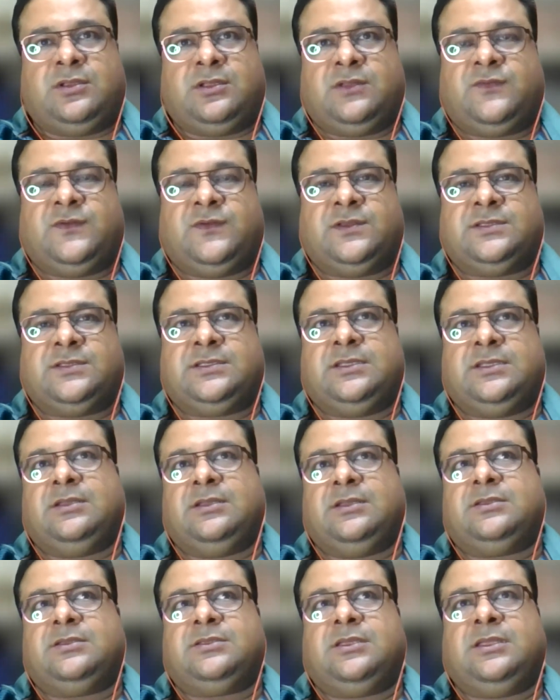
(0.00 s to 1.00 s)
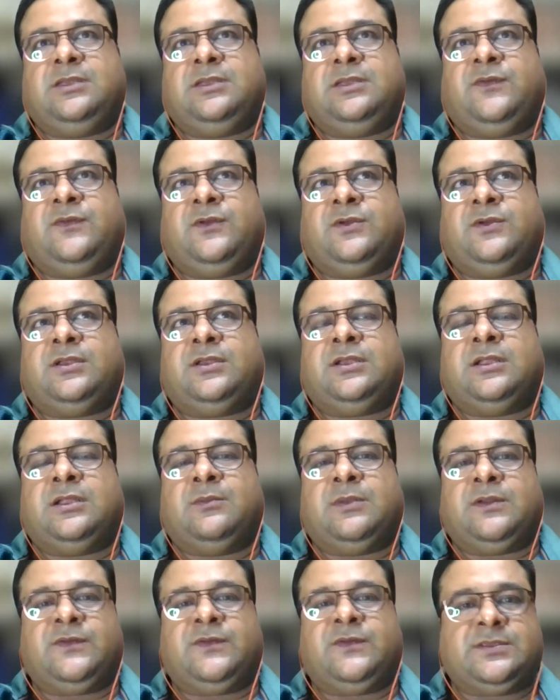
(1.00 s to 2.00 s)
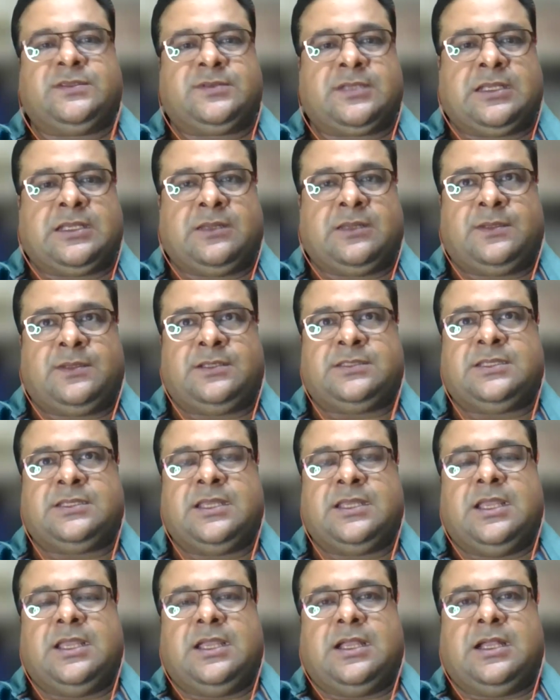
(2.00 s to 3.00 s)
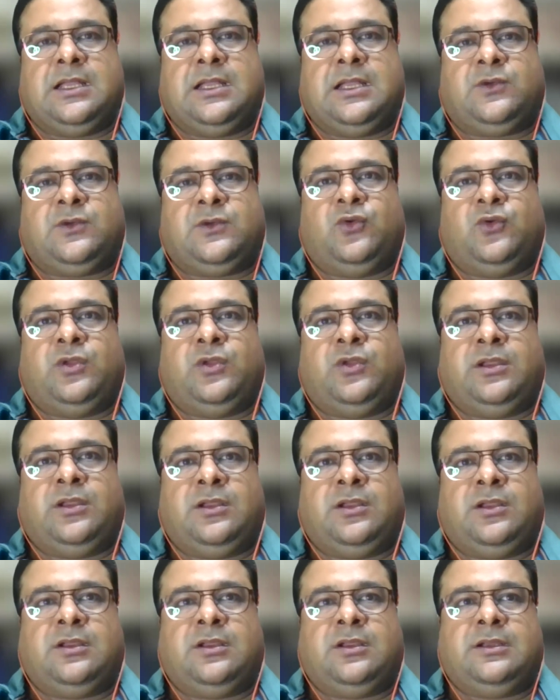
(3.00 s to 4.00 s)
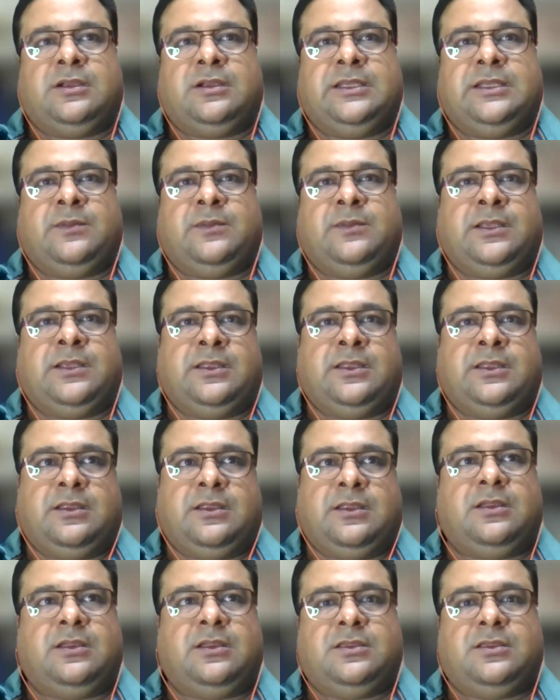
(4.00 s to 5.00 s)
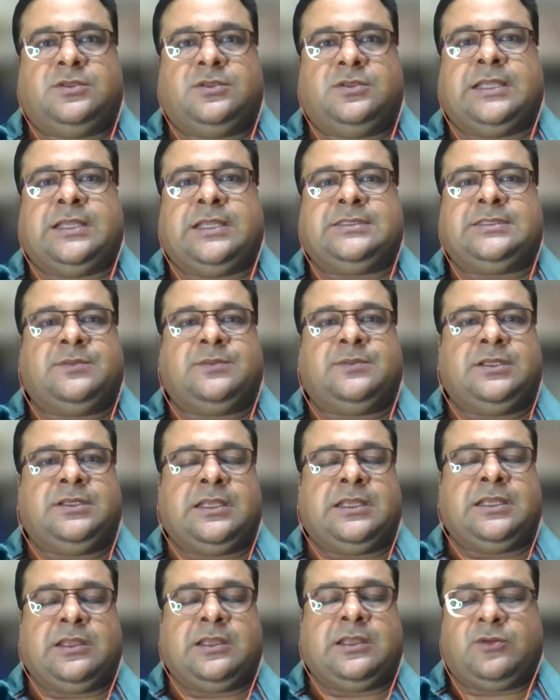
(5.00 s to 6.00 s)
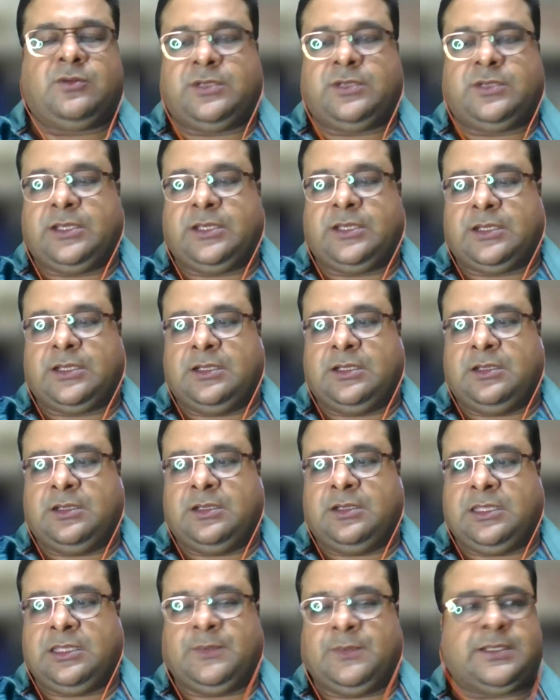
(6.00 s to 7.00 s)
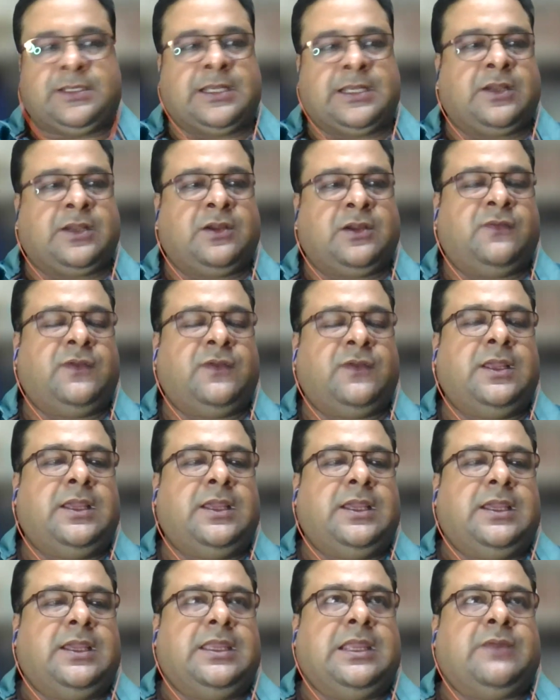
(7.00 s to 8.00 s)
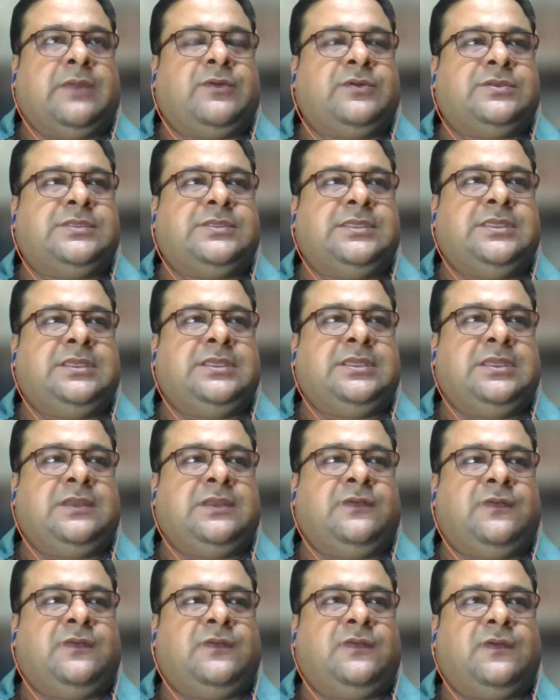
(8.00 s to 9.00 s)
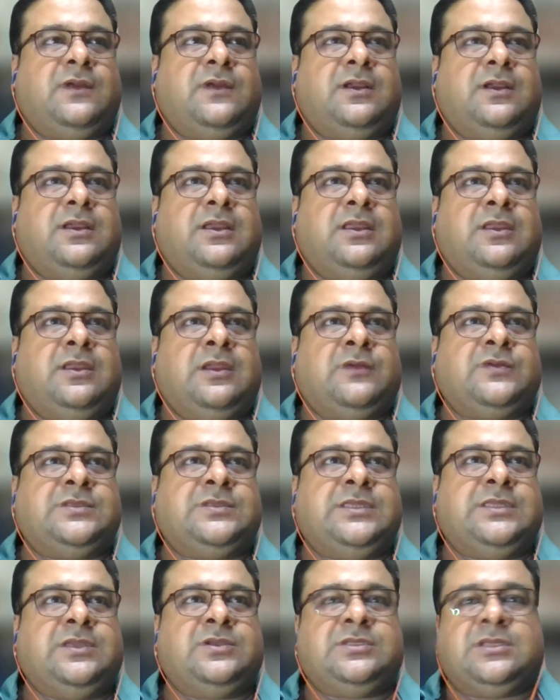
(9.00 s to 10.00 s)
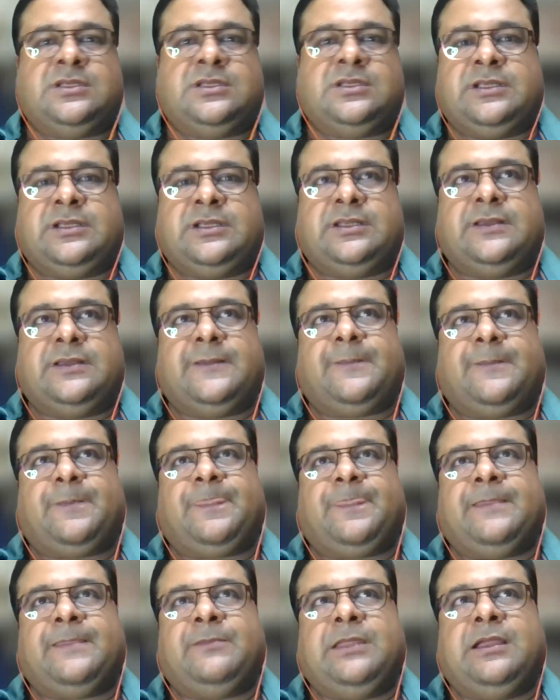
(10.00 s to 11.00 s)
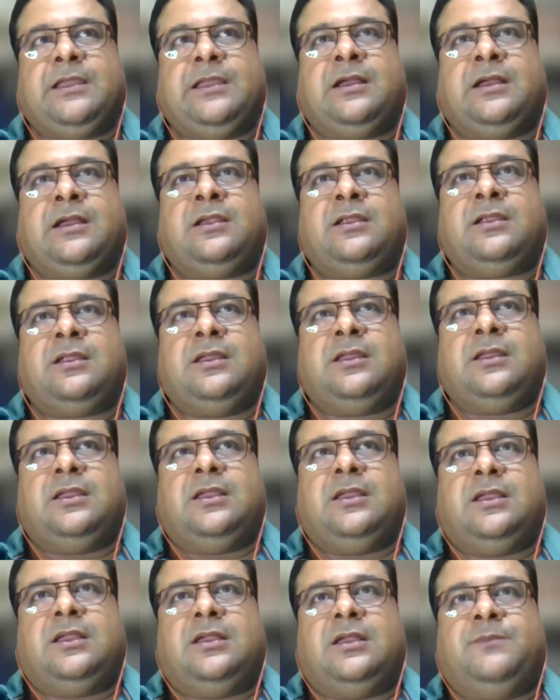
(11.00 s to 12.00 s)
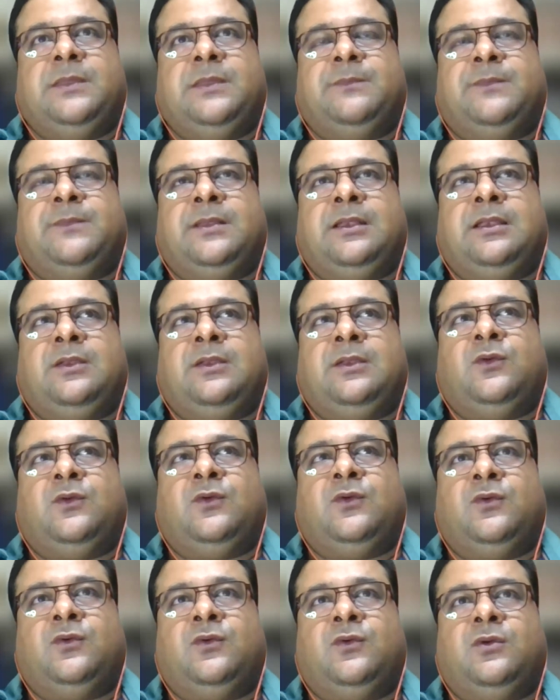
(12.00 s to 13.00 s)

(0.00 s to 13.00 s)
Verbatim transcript: The first thing if your number of subscribers are growing day by day so that is something that you have to uh, keep a track of you have to see if you have to see your churn rate are people who